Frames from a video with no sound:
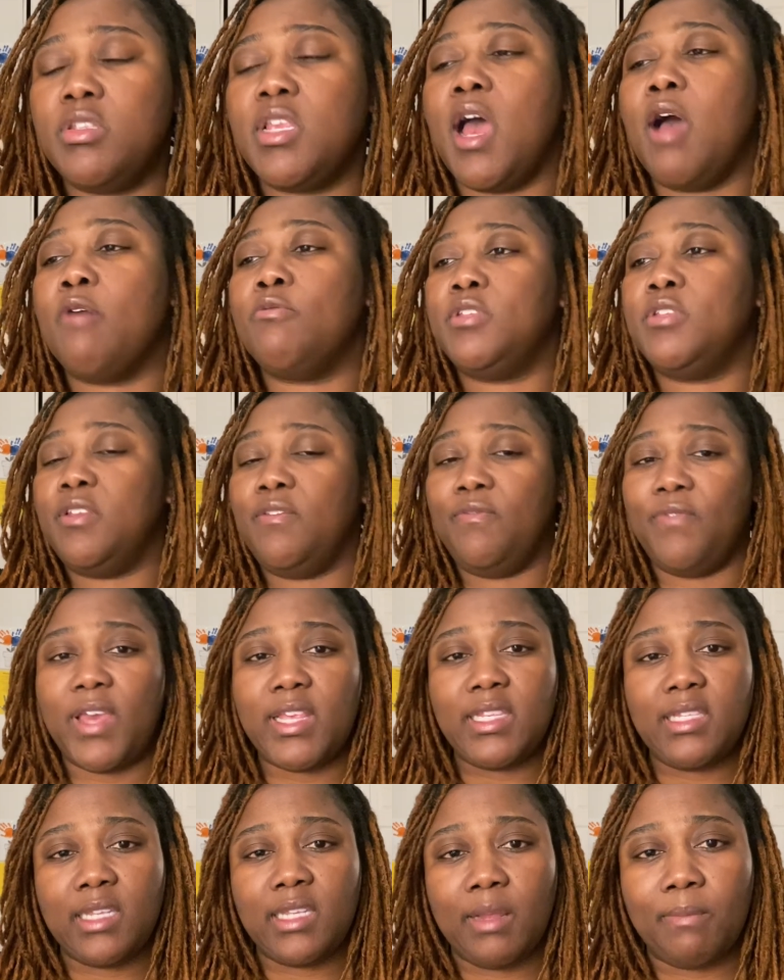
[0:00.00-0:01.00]
I was
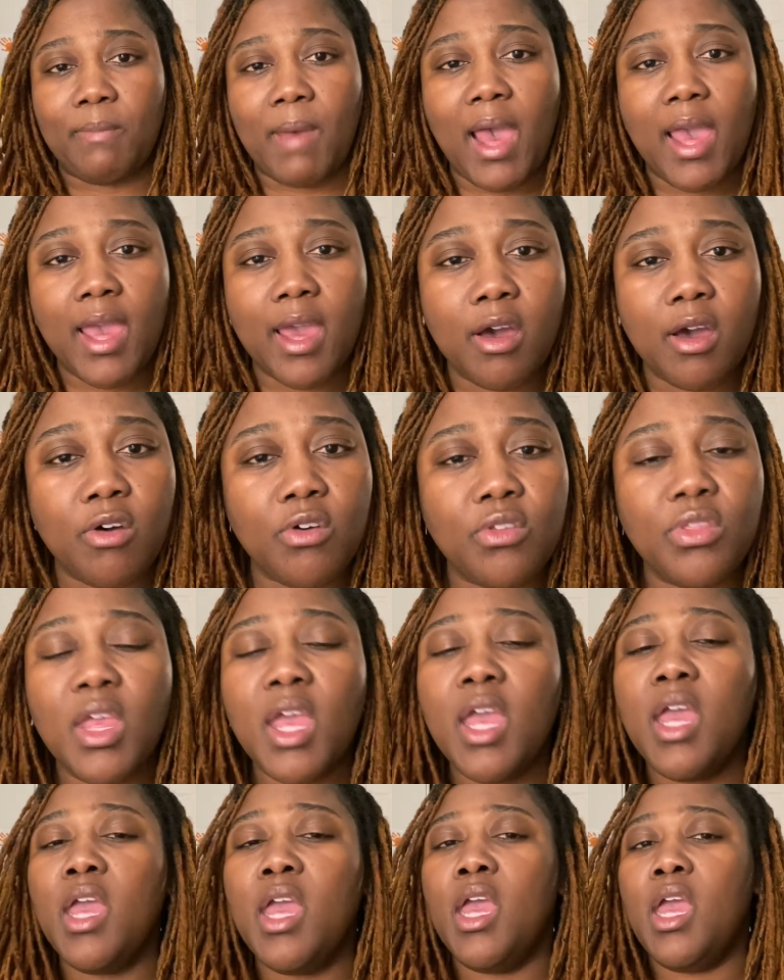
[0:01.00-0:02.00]
investing in my health
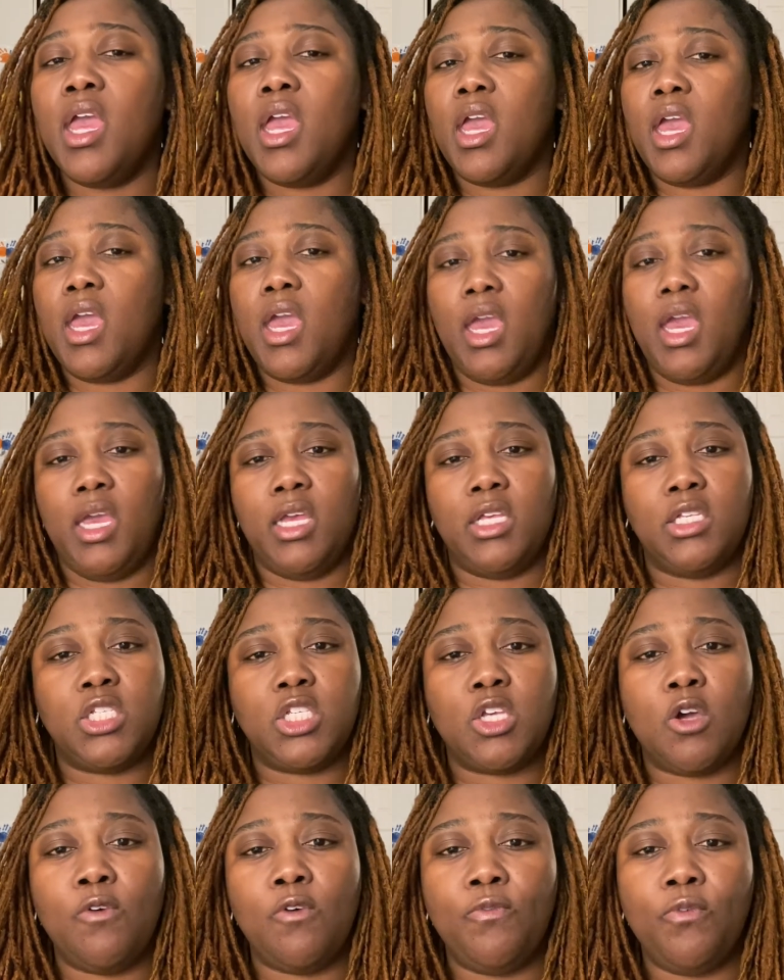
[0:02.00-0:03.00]
and
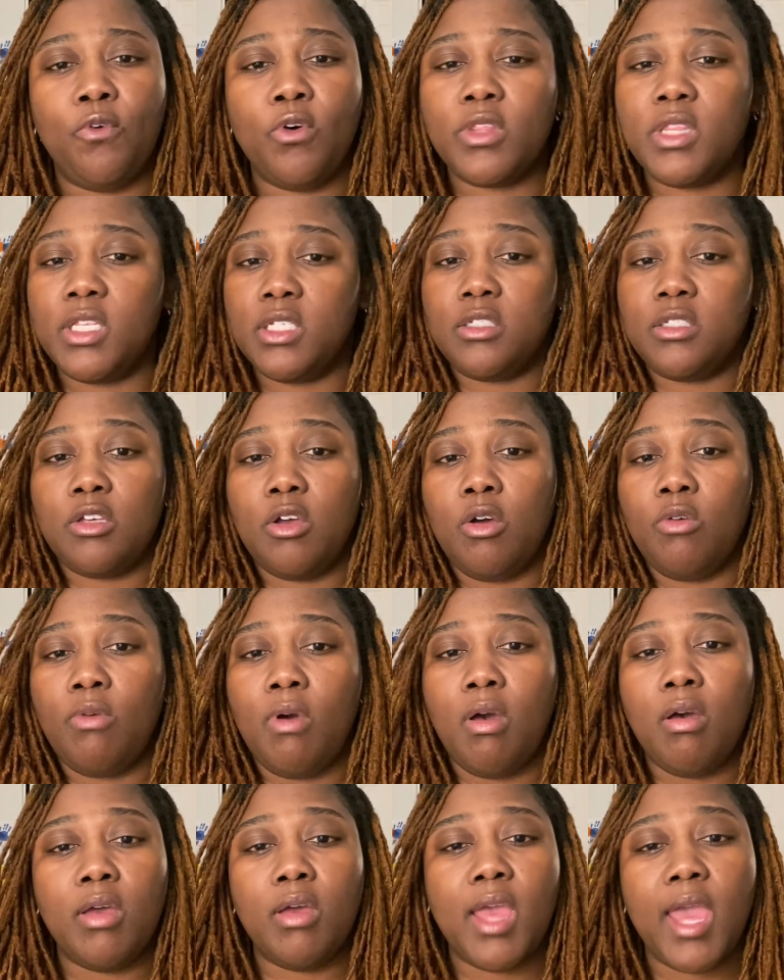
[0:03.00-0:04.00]
so forth and so on.